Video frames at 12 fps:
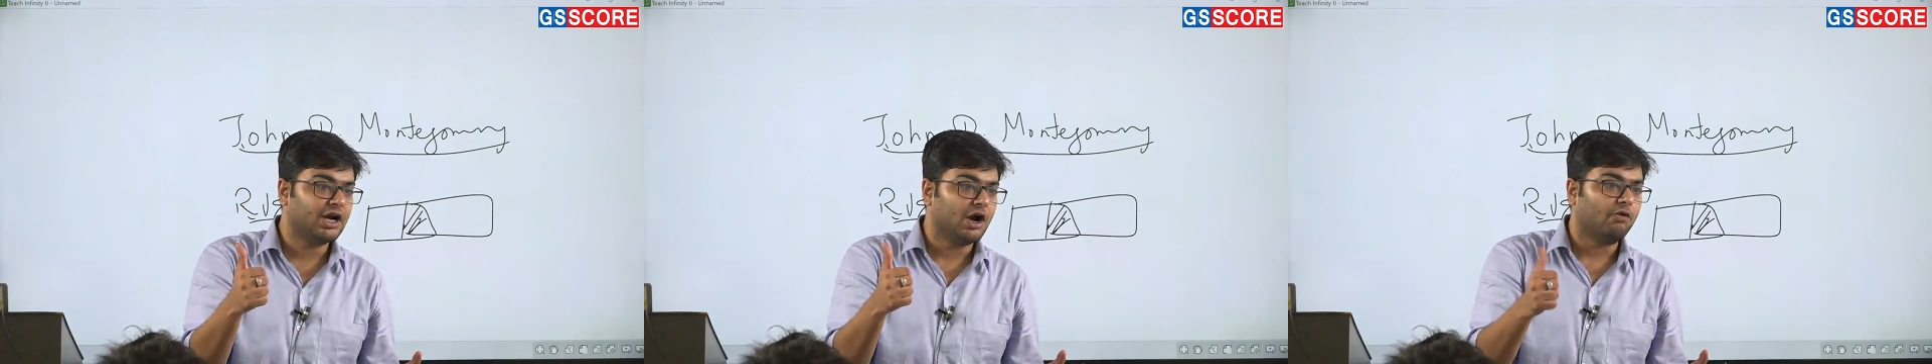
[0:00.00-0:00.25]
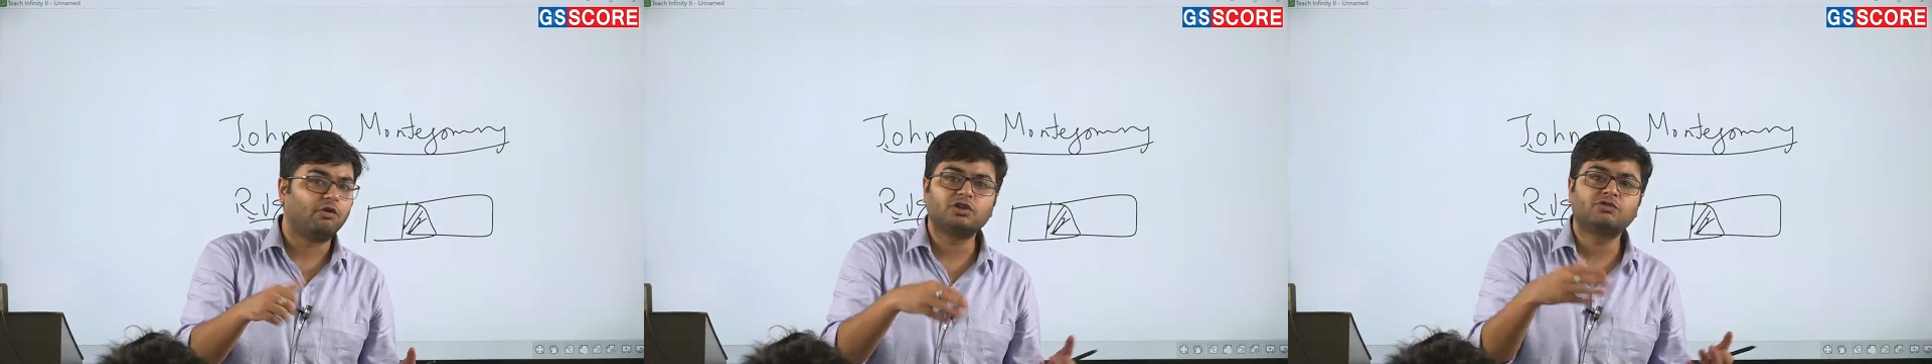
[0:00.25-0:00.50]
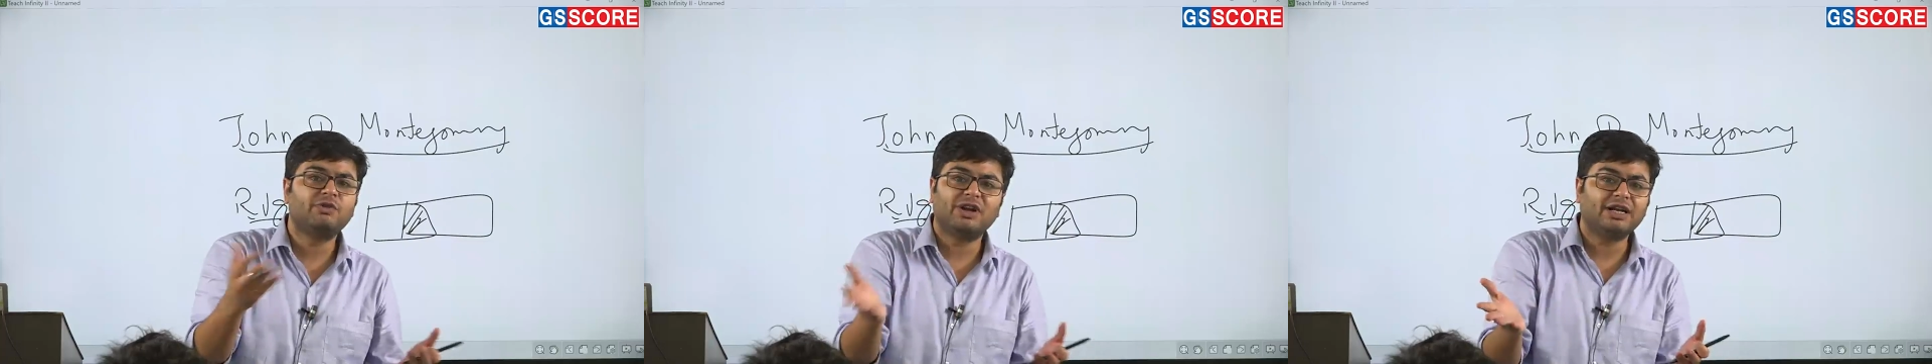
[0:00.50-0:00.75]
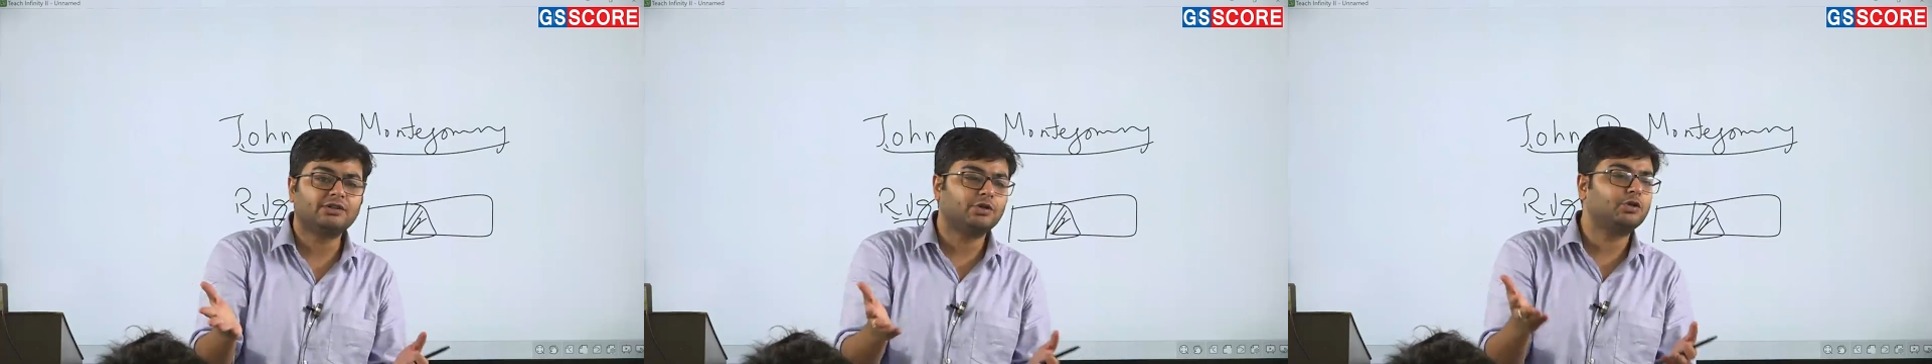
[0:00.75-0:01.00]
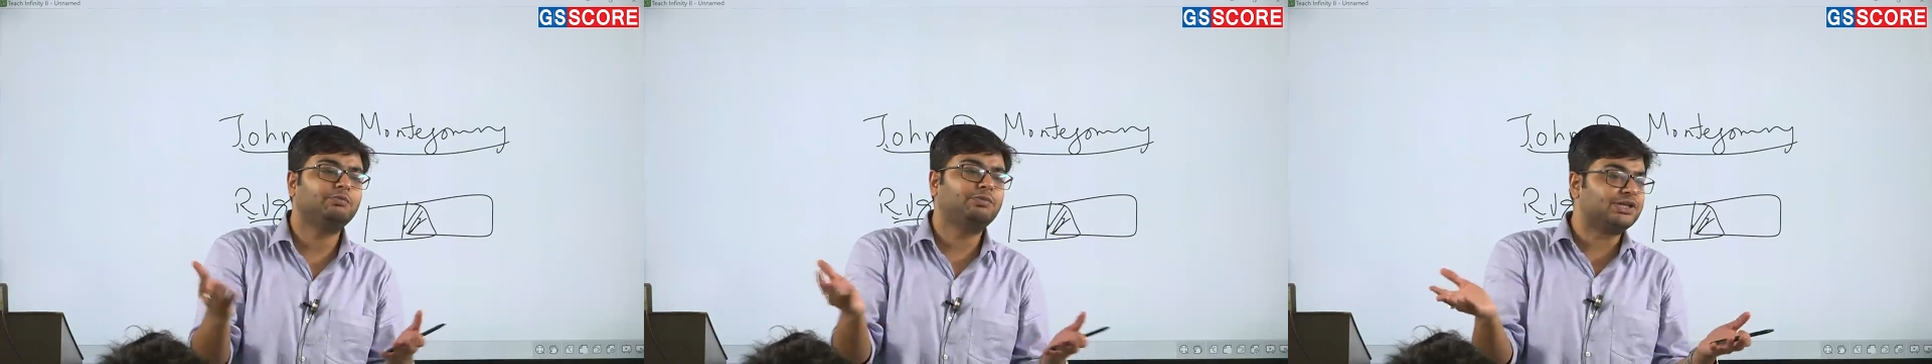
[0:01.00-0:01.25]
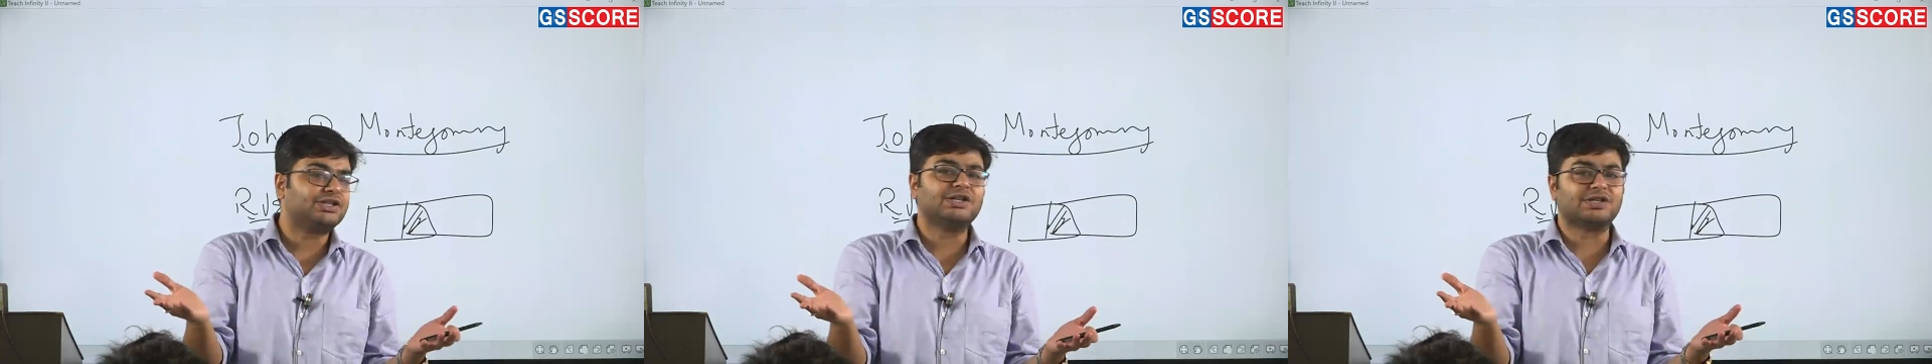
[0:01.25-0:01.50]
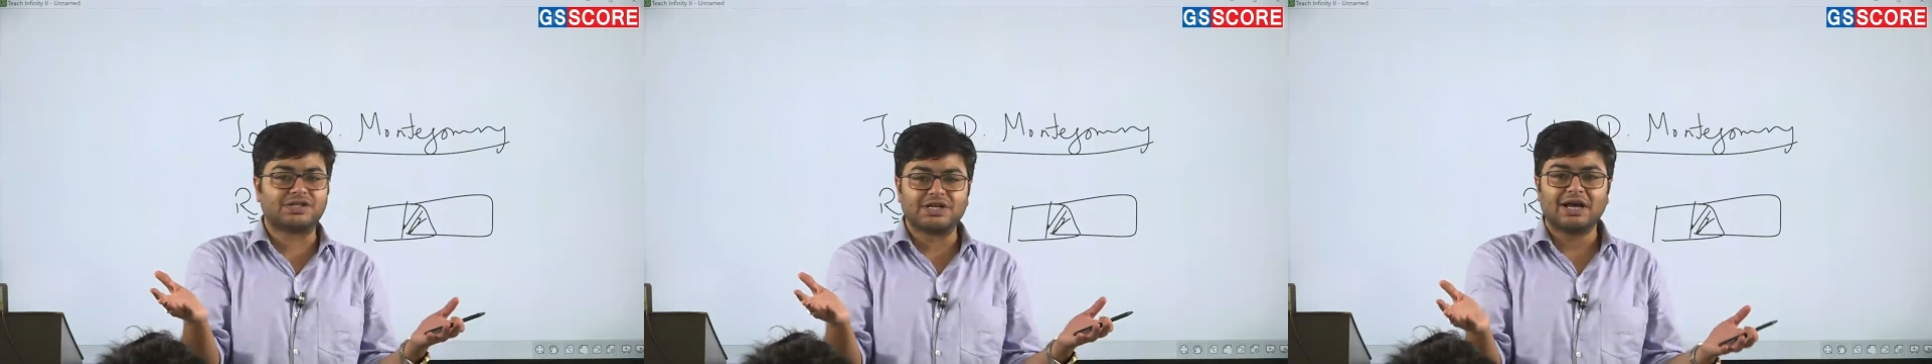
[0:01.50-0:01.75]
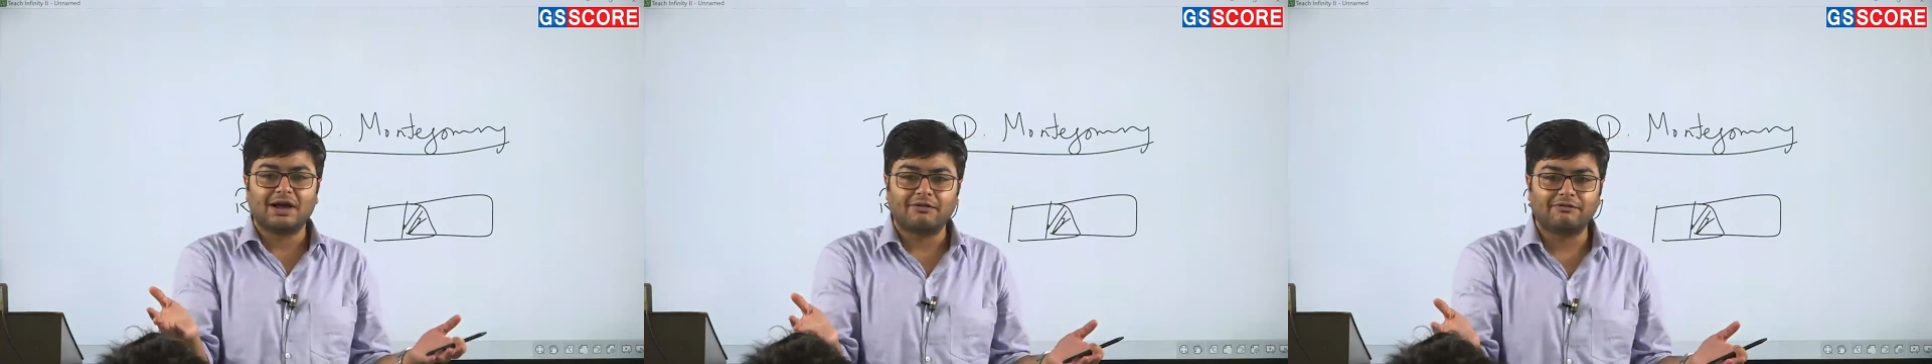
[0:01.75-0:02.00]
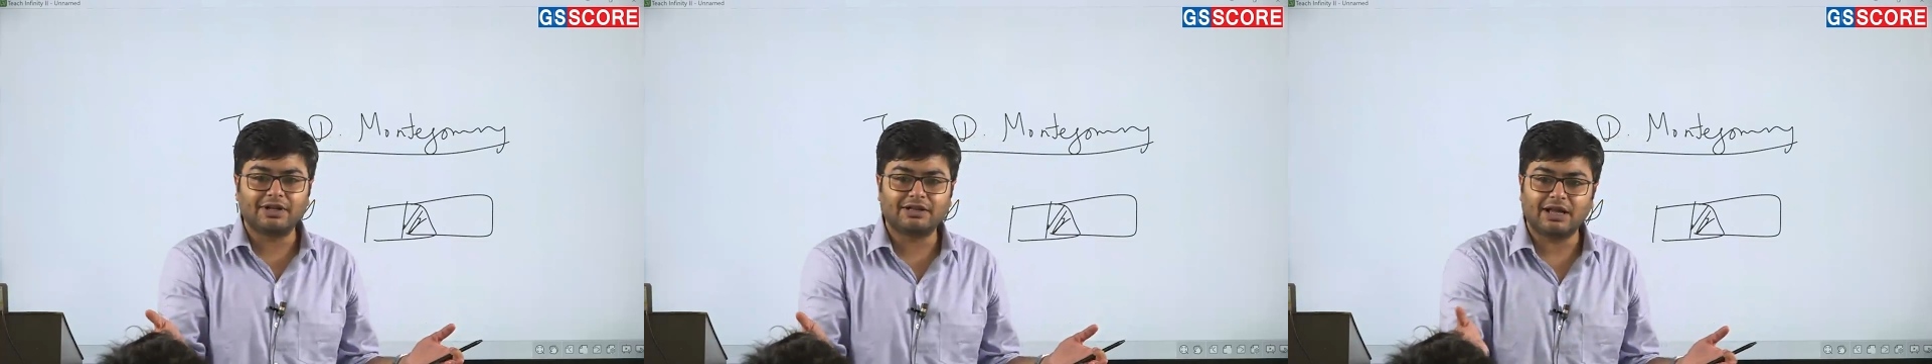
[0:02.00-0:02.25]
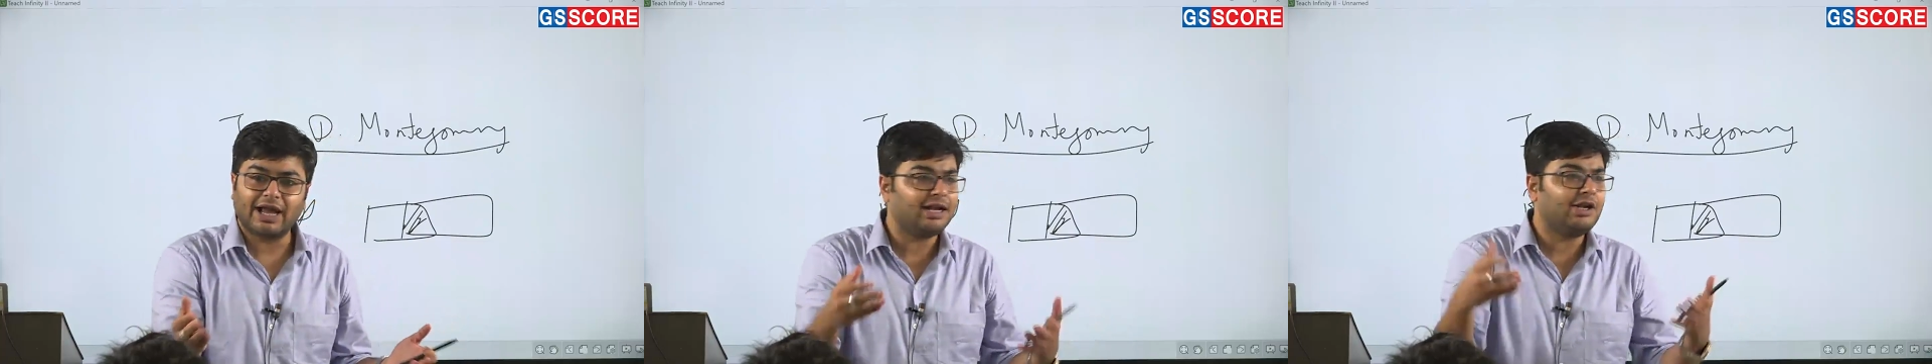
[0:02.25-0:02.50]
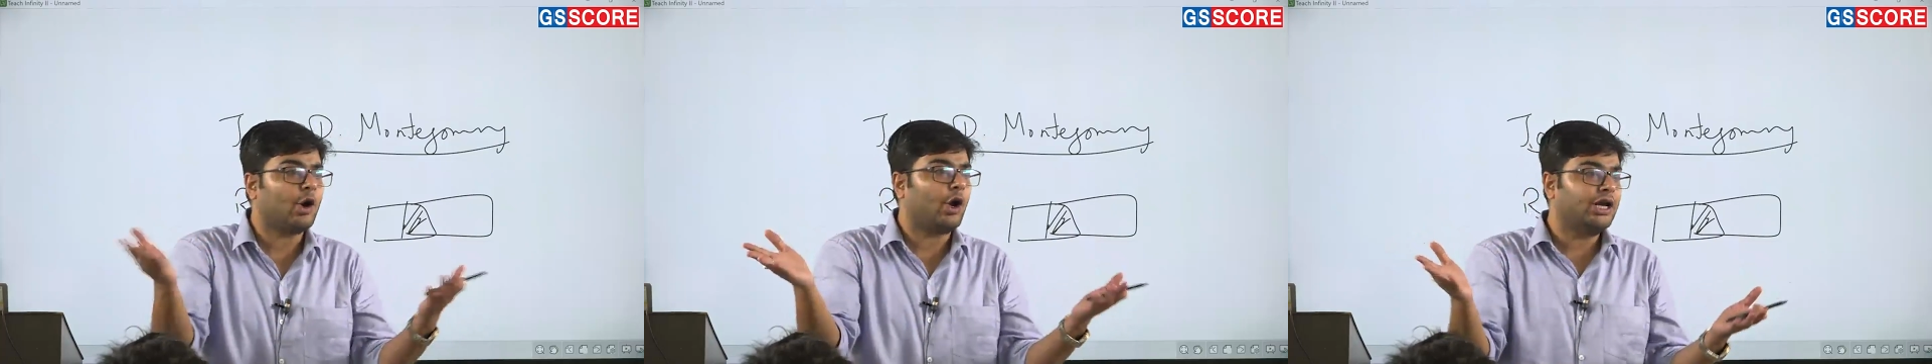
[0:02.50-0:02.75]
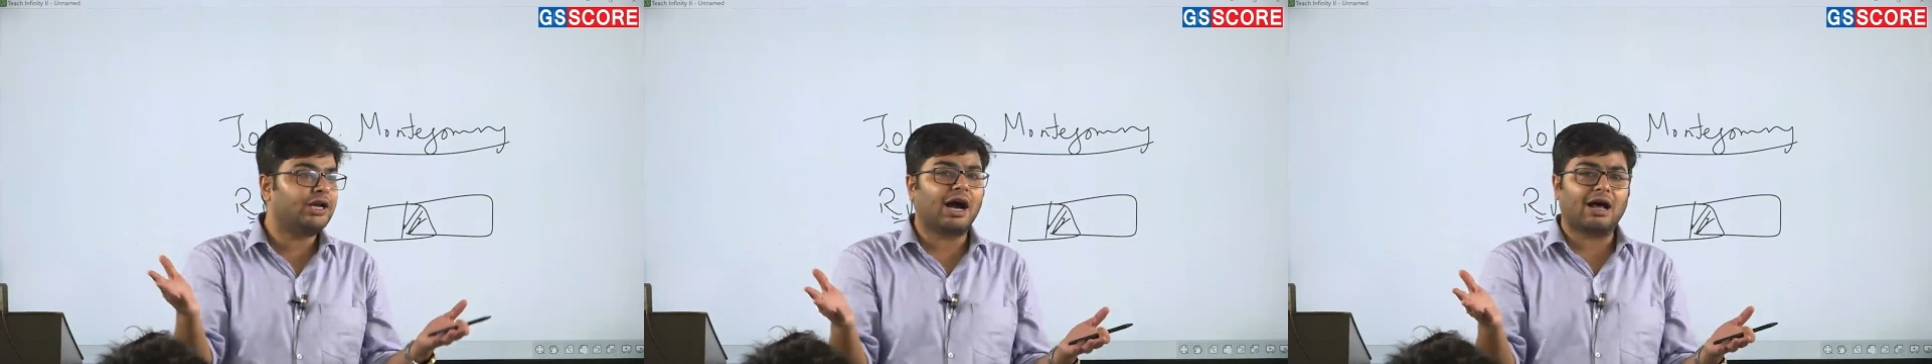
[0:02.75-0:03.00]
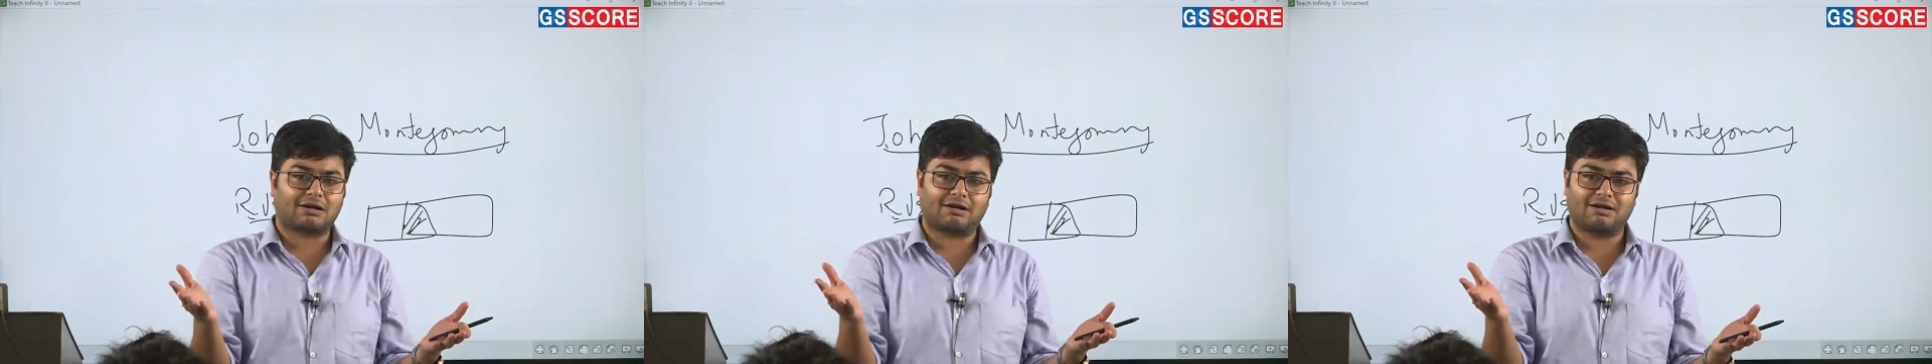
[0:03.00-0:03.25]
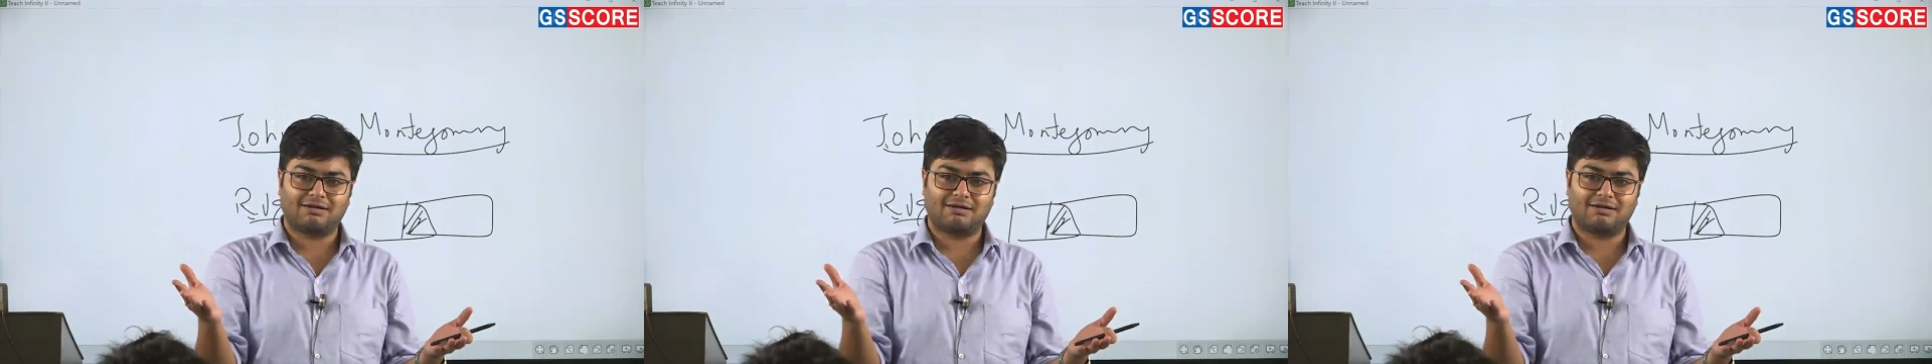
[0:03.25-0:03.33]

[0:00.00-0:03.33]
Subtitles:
was willing to do business with any oligarch.